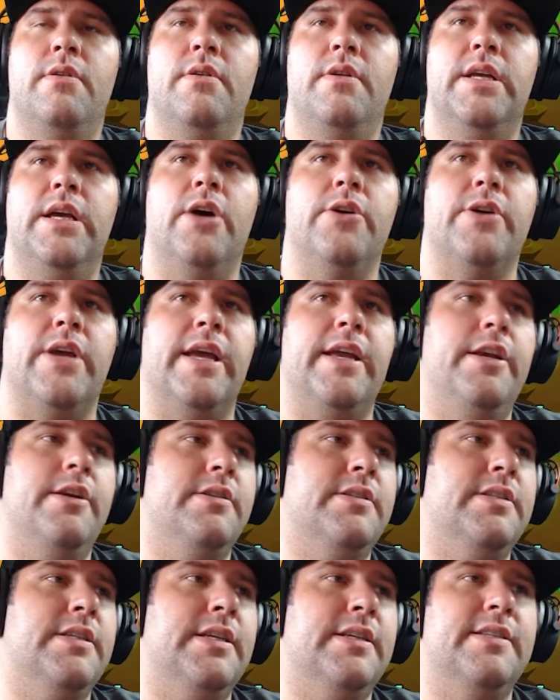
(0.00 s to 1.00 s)
Okay,
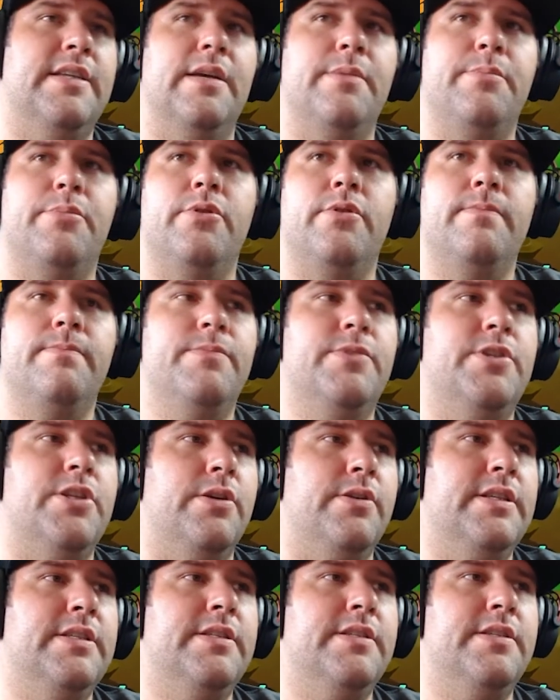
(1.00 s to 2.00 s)
here's an example. So
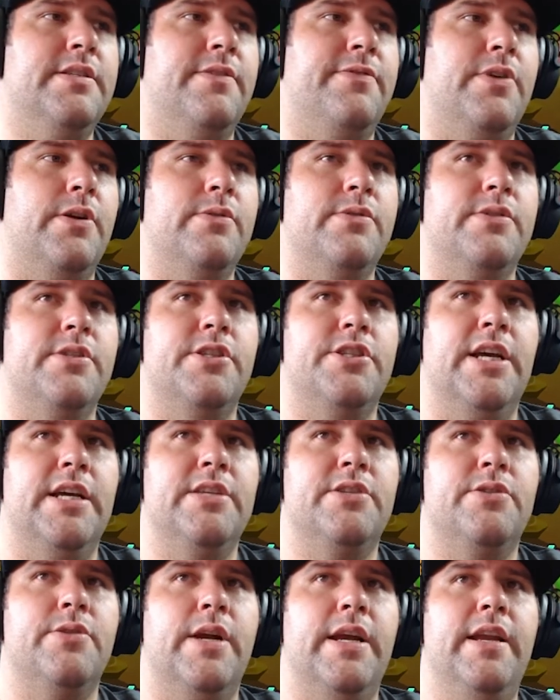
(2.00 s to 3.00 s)
this is a frozen
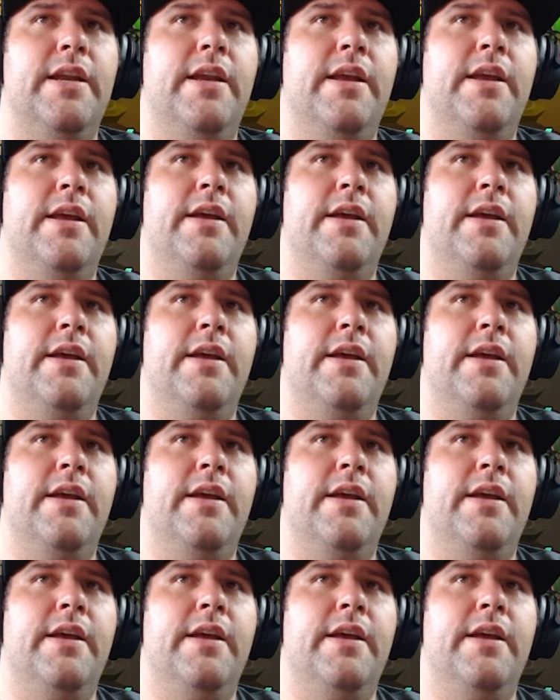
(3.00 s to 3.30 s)
chest, right?